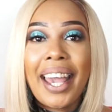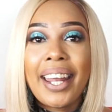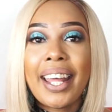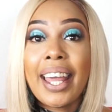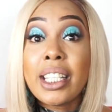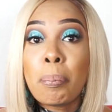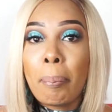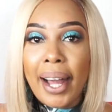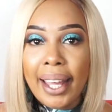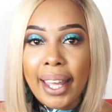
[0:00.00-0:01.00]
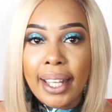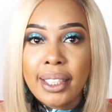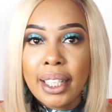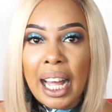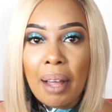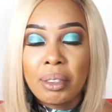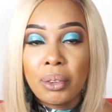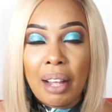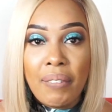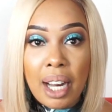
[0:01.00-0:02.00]
And each package comes
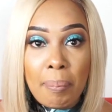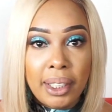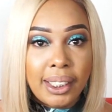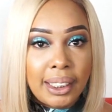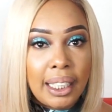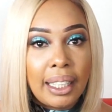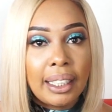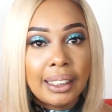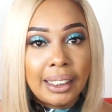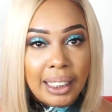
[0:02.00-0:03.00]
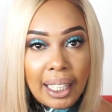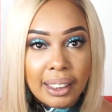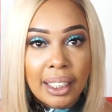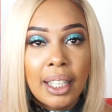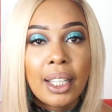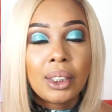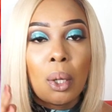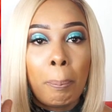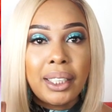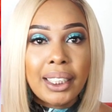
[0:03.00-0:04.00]
with a vitamin C set.
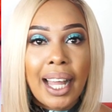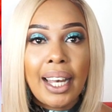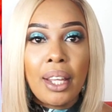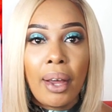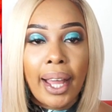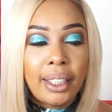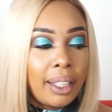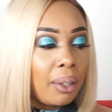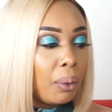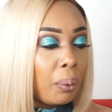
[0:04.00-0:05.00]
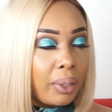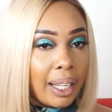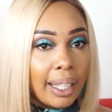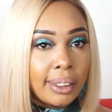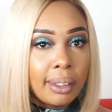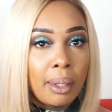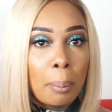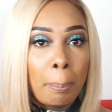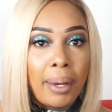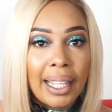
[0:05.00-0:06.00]
So basically you're getting Glutax
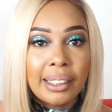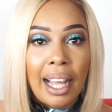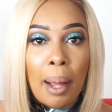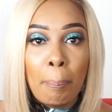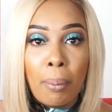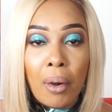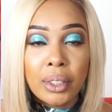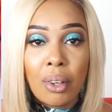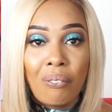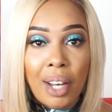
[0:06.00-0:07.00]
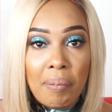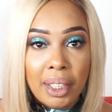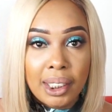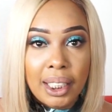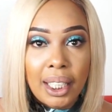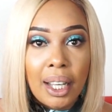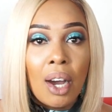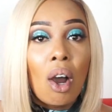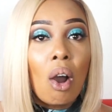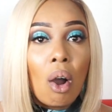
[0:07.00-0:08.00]
plus a box of vitamin C,
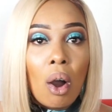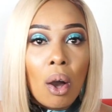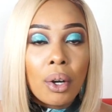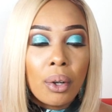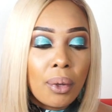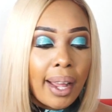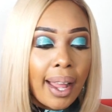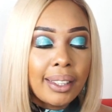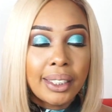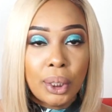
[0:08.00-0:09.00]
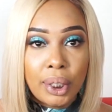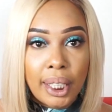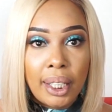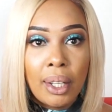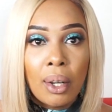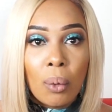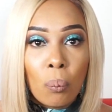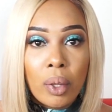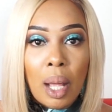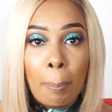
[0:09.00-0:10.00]
or you can get Glutathione
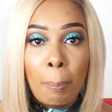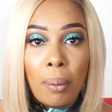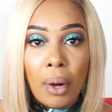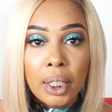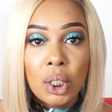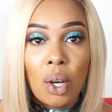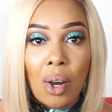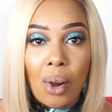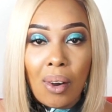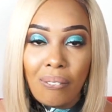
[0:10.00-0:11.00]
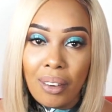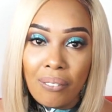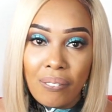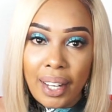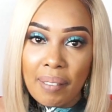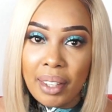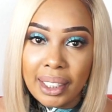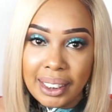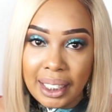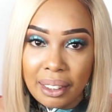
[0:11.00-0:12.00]
with a box of vitamin
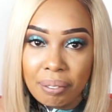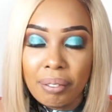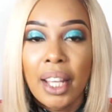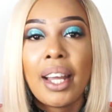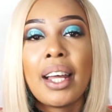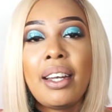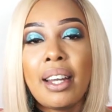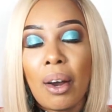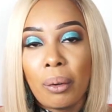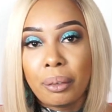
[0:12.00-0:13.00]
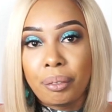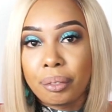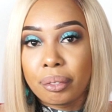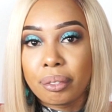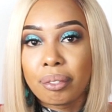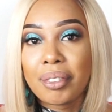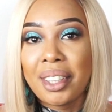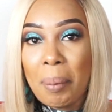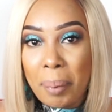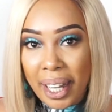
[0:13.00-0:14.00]
C. Now,
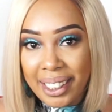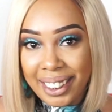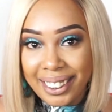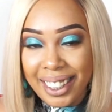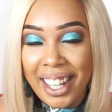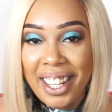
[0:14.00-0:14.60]
the prices.